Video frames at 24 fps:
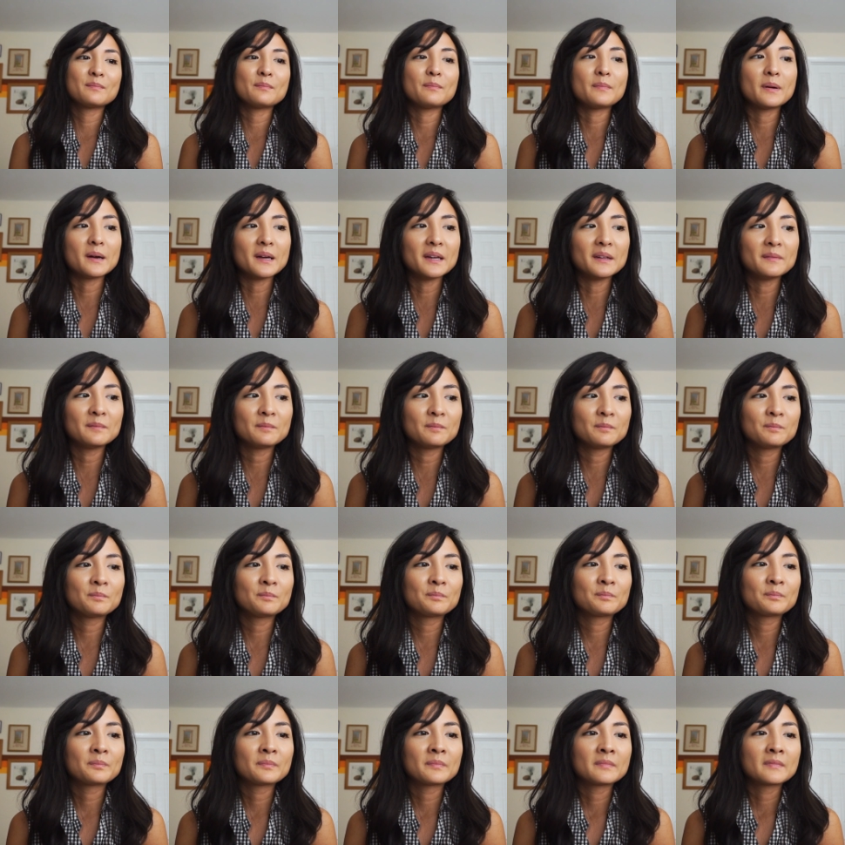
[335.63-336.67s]
But
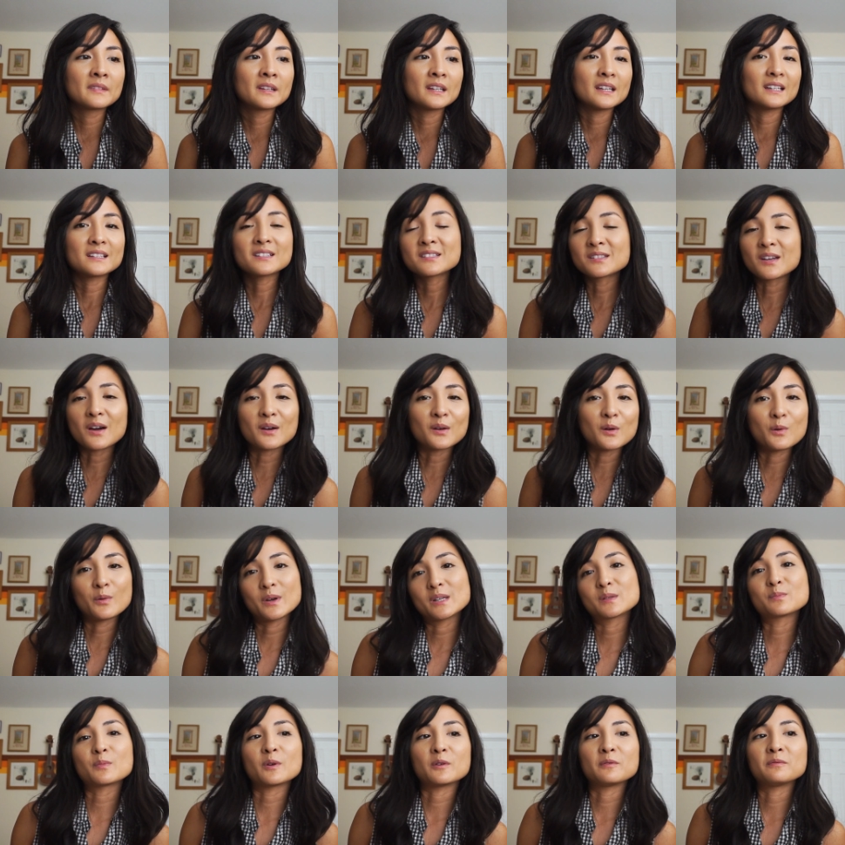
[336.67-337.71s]
it's not
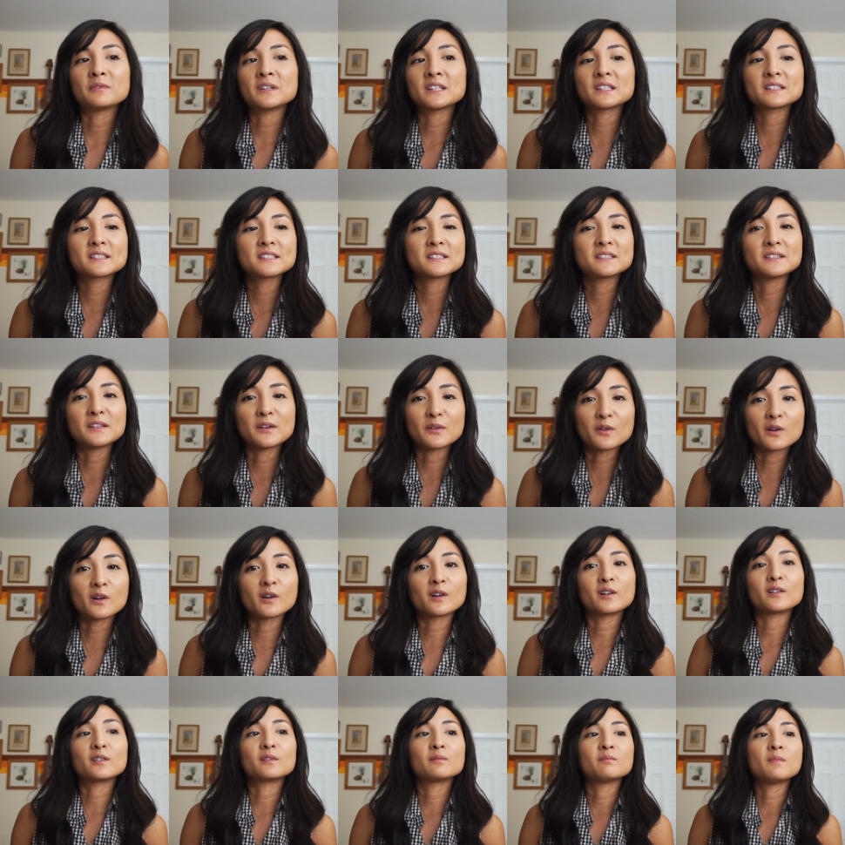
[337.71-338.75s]
always perfect. There
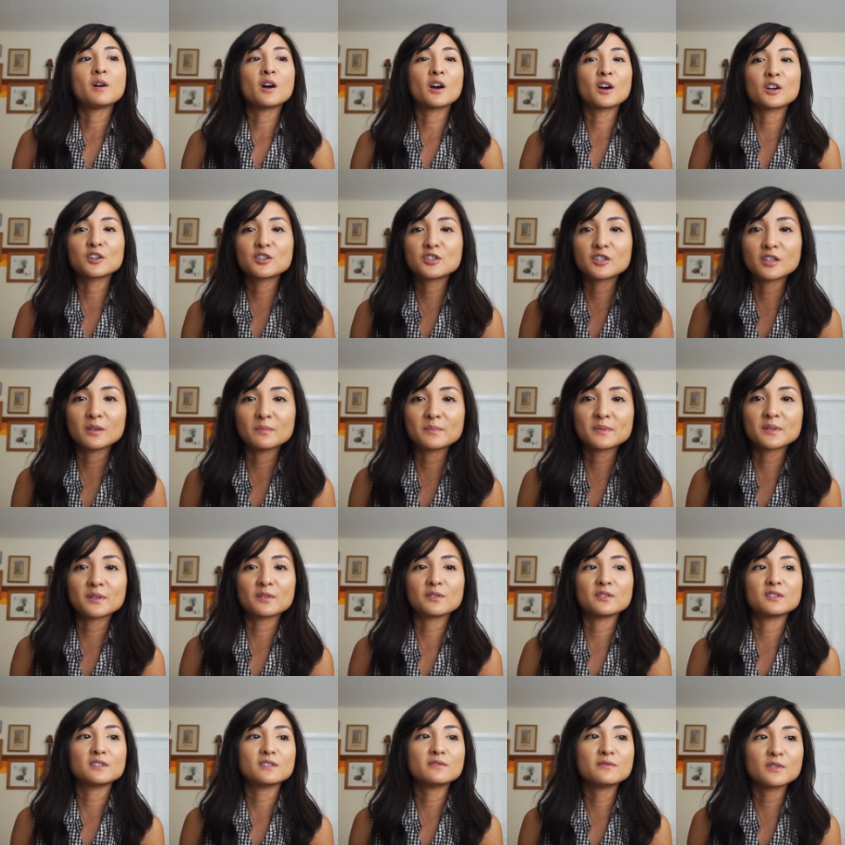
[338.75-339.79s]
are hardships,
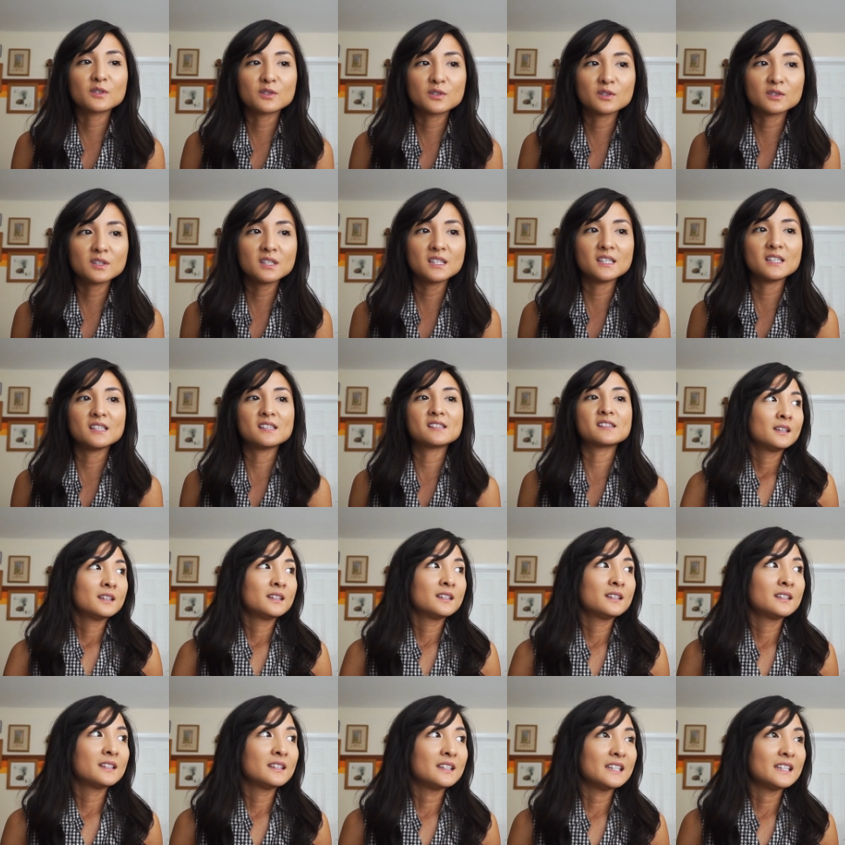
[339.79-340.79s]
there are difficulties.